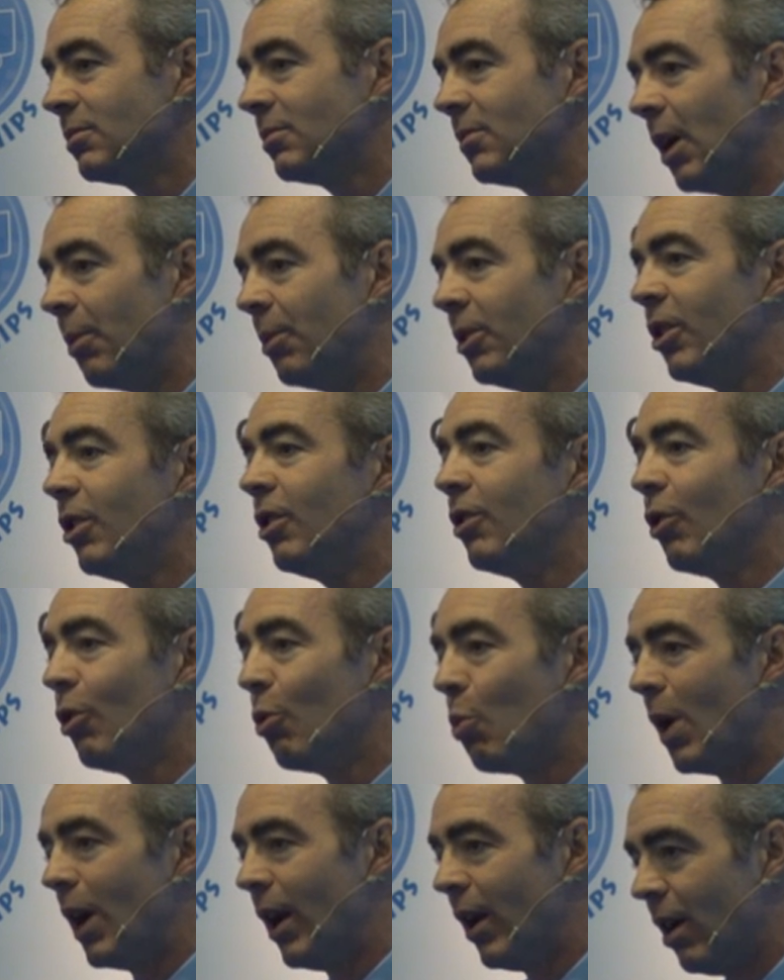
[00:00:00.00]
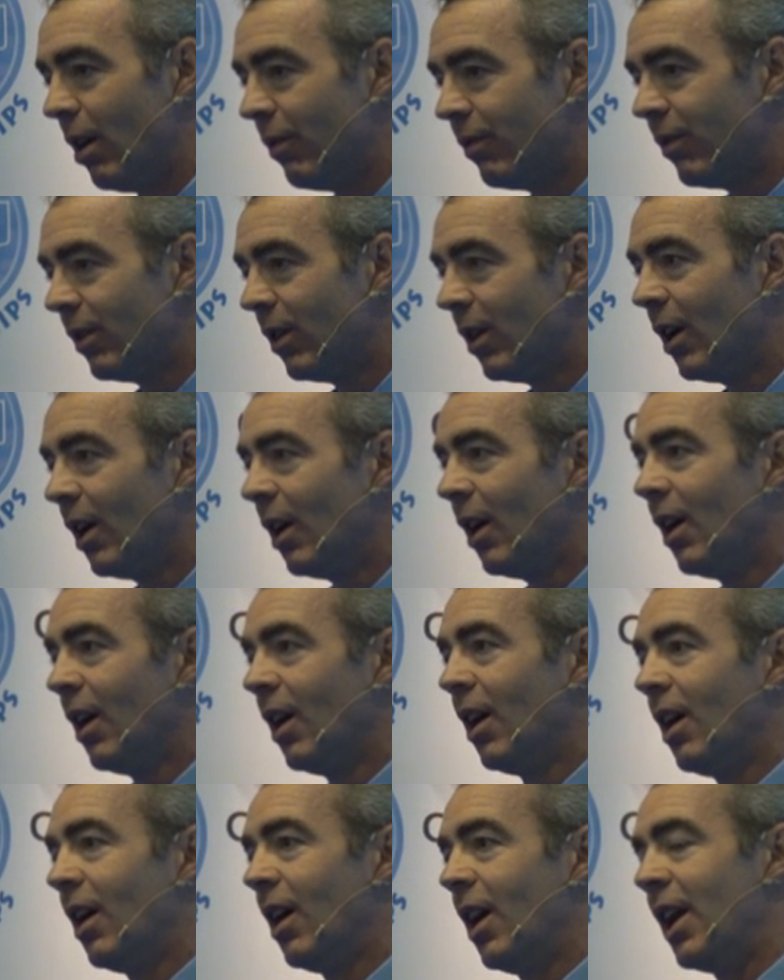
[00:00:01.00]
and we didn't do it well enough.
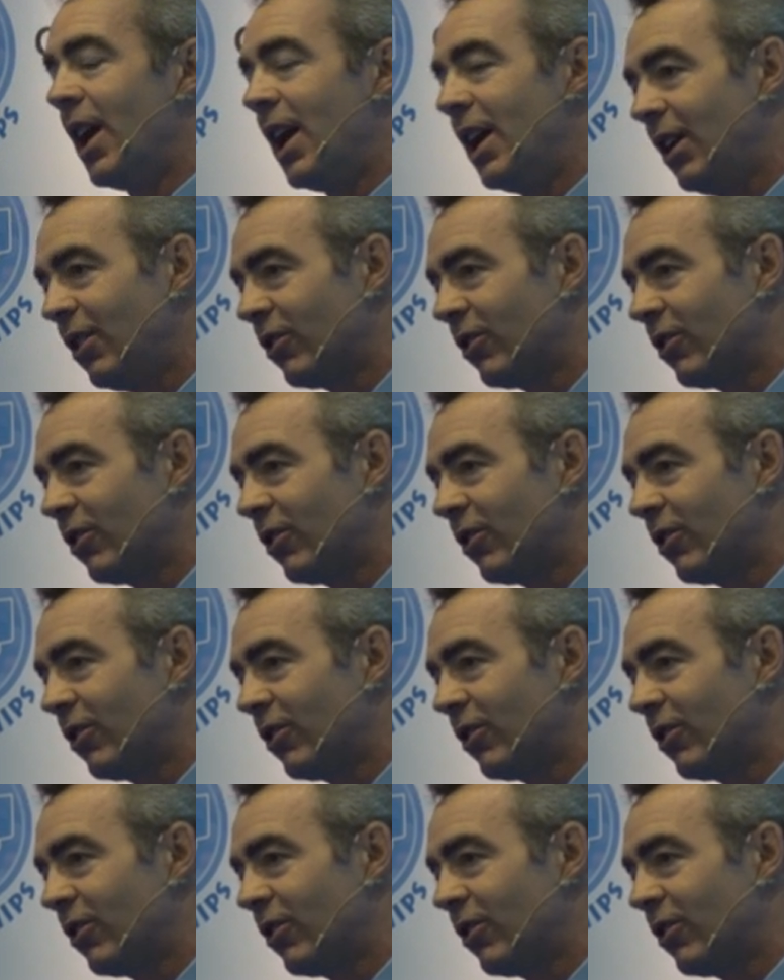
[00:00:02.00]
And any